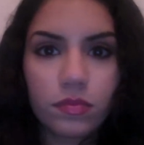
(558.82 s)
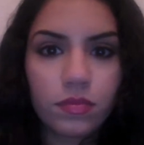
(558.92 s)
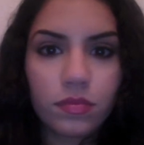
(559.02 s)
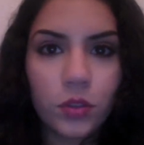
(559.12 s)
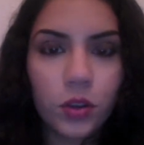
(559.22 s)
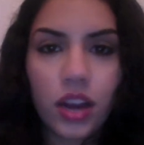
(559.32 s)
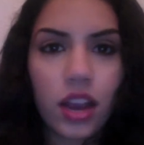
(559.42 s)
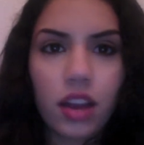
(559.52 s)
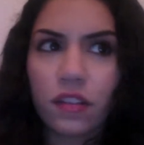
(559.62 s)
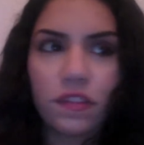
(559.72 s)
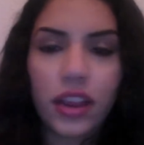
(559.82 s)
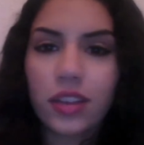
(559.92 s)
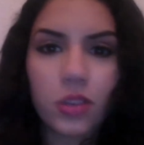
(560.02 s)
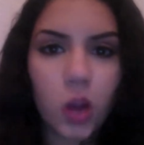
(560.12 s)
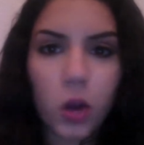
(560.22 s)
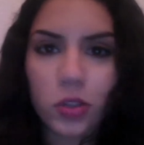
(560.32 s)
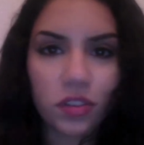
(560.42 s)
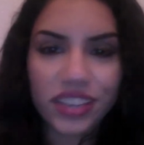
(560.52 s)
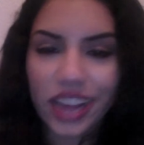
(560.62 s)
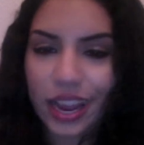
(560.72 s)
you're not going to fade scars
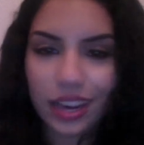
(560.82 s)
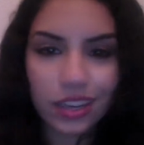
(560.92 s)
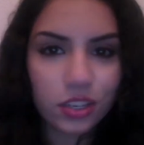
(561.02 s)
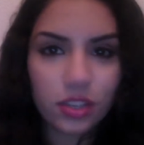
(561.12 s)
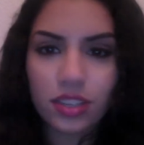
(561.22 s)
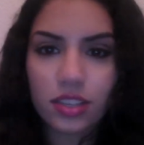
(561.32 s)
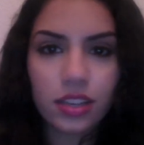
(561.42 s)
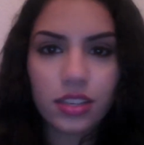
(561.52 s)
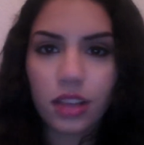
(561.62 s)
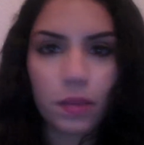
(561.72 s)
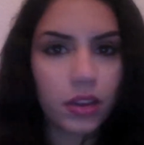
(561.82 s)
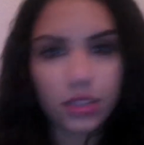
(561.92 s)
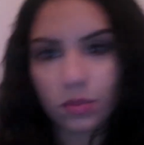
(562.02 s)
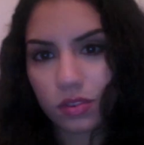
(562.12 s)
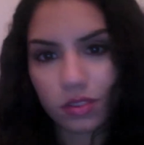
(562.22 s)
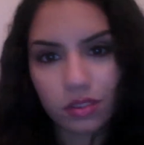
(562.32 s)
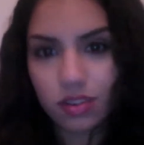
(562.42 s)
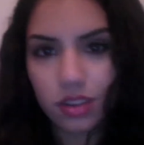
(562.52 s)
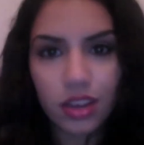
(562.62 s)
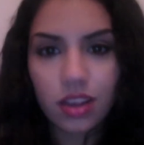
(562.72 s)
overnight. It's just, it's not possible.
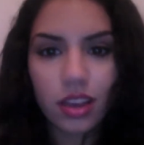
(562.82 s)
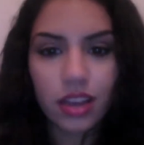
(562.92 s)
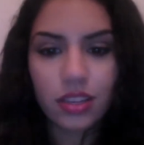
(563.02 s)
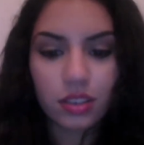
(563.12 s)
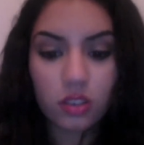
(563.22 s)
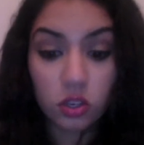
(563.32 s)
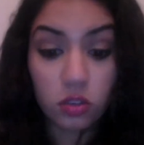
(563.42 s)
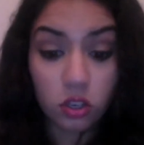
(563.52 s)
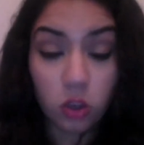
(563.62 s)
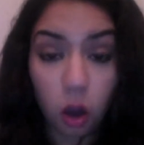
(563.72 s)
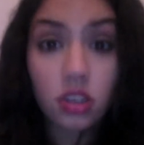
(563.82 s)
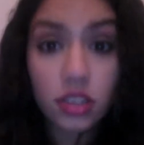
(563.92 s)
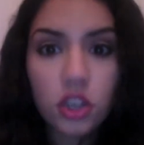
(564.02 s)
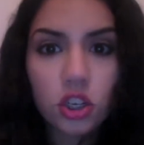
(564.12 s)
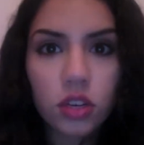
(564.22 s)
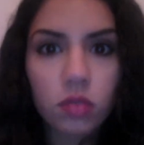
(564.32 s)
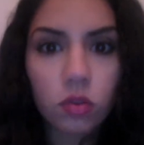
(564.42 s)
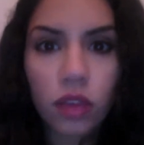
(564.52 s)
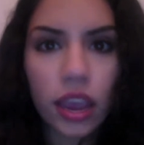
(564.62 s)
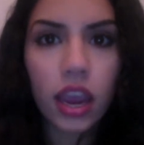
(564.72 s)
It's scarred tissue.
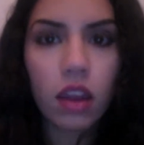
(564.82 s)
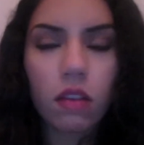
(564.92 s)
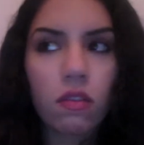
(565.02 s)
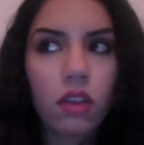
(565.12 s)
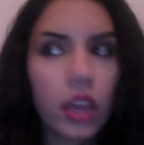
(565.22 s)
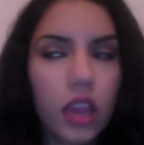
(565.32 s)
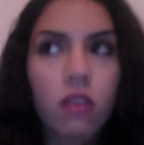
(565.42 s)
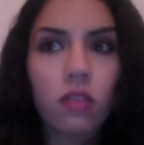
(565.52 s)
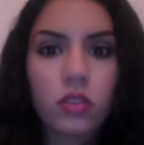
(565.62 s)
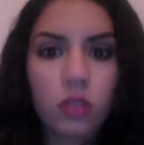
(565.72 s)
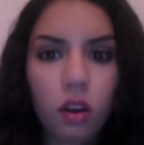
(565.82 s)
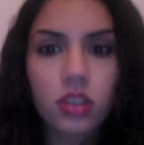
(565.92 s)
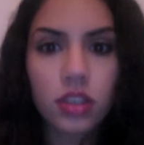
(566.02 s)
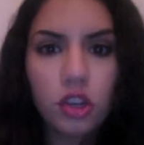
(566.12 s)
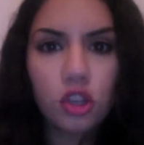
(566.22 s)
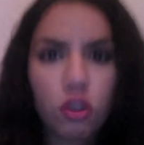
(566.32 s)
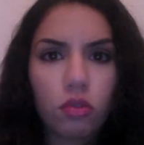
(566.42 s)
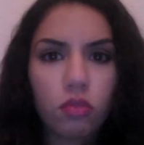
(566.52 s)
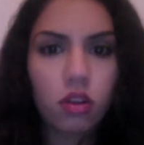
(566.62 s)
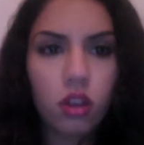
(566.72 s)
You can't heal scarred
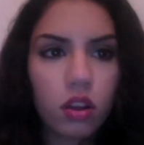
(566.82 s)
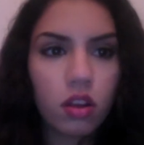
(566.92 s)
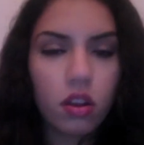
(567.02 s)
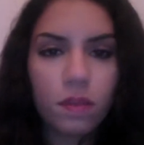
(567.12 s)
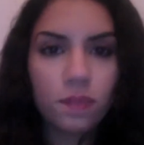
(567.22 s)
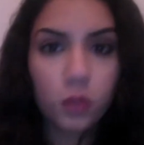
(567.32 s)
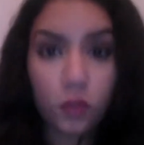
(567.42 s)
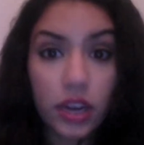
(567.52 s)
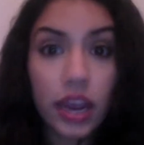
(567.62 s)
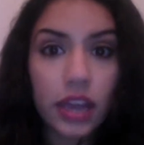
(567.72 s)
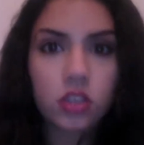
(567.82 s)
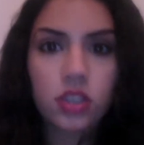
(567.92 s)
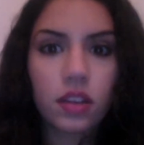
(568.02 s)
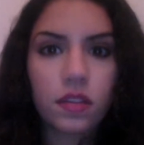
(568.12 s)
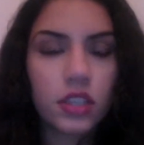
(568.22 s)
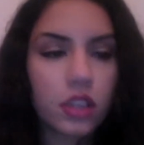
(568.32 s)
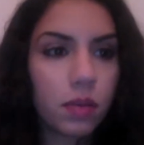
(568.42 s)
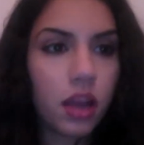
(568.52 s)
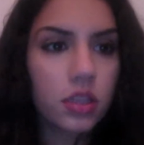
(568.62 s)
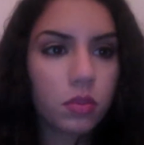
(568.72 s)
tissue overnight. It's just not physically
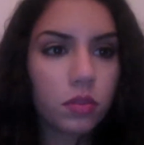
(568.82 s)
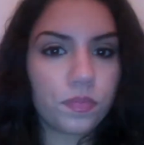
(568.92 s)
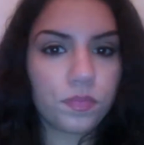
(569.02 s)
possible.